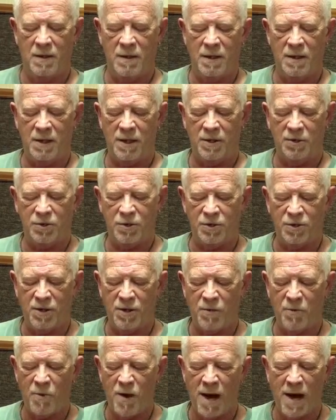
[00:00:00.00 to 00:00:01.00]
And I'll show
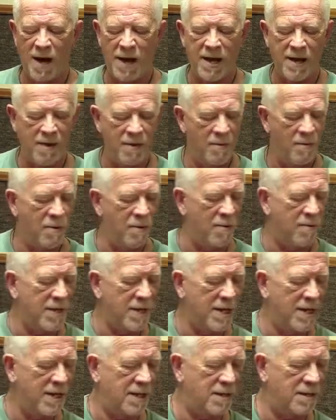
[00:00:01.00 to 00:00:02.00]
you why when we
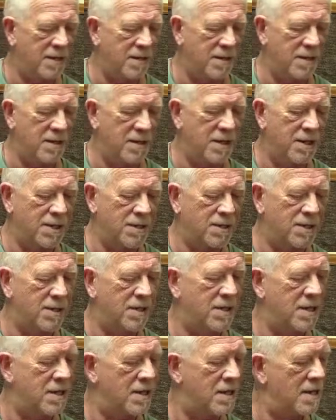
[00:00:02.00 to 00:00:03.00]
get to
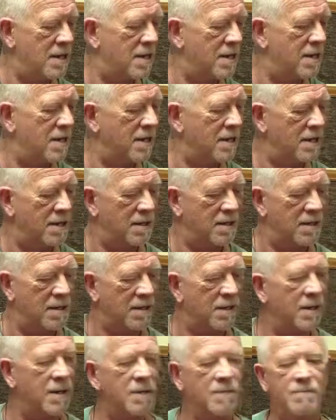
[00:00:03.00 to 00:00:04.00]
this.
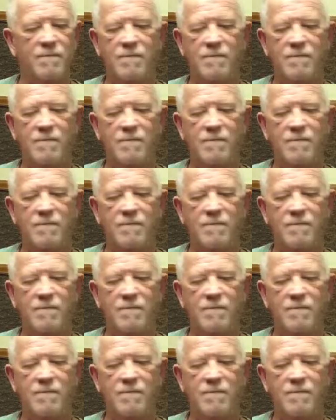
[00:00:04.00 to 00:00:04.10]
Okay.